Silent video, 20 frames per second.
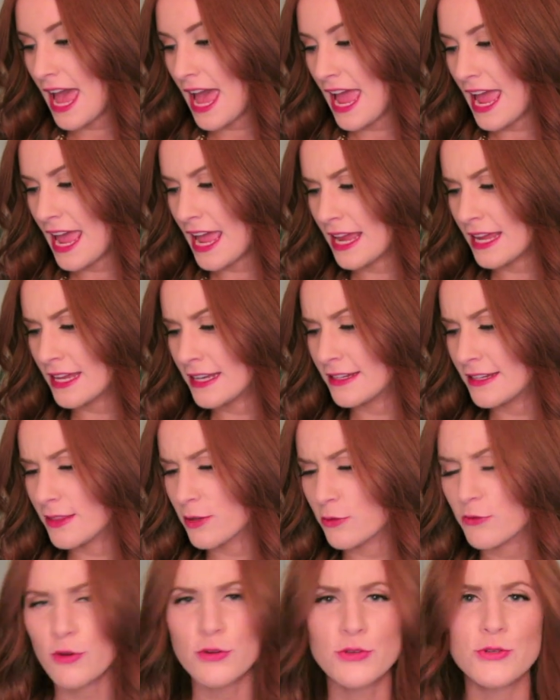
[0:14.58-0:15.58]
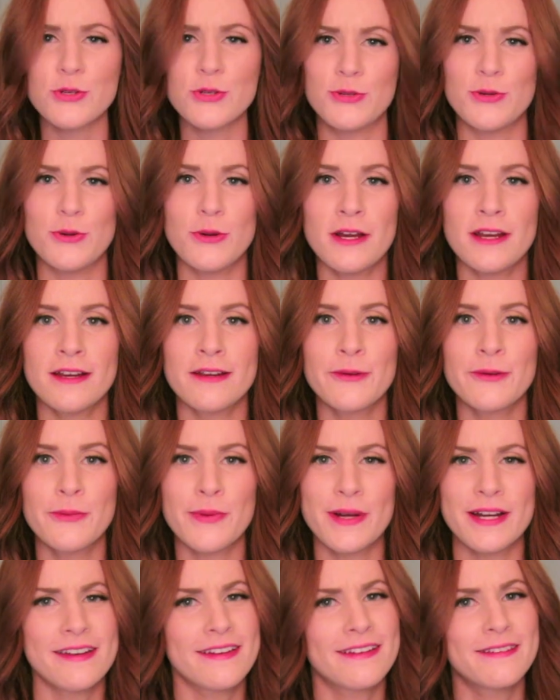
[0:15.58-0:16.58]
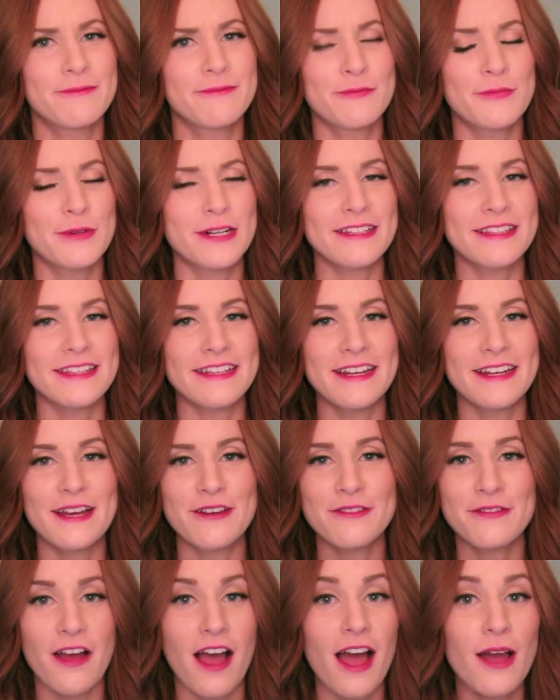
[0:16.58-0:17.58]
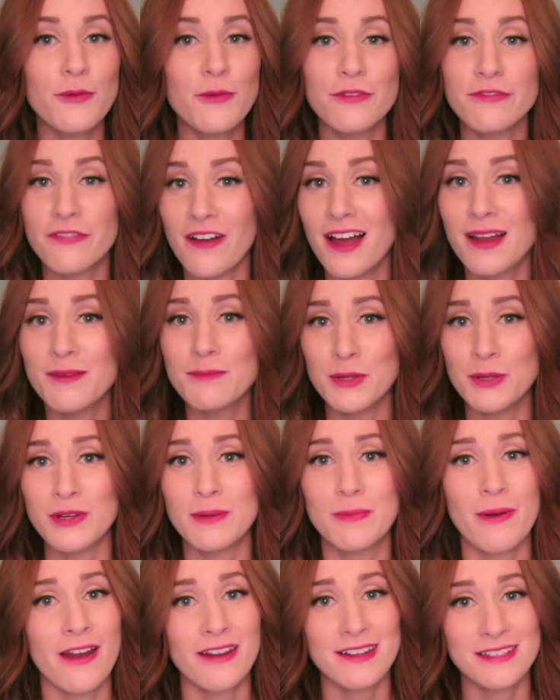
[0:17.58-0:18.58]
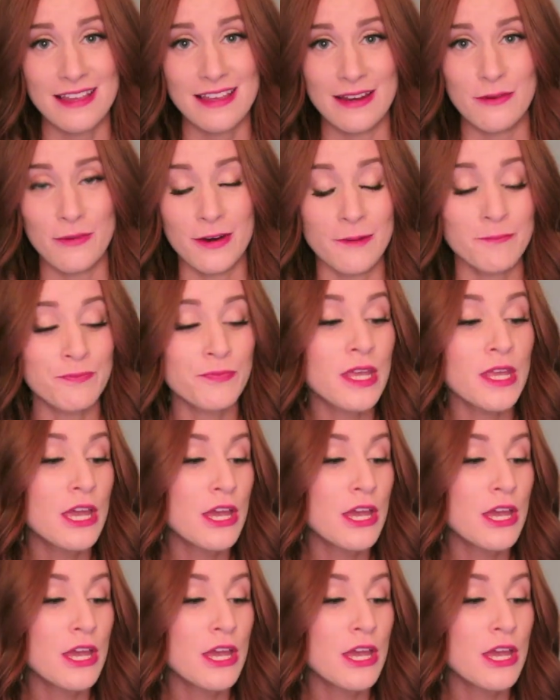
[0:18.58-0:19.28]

and the grocery store. Weird, weirdly enough, I will find beauty products anywhere.